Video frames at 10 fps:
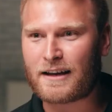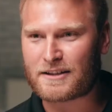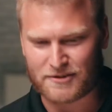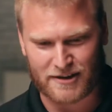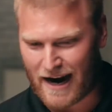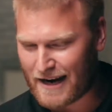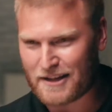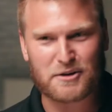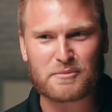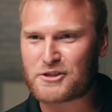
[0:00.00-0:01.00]
It's
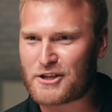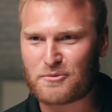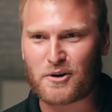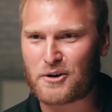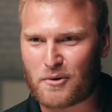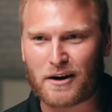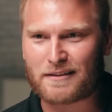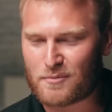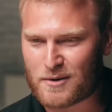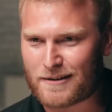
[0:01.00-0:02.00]
guiding your machine where you want
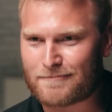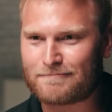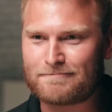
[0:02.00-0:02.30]
it to be.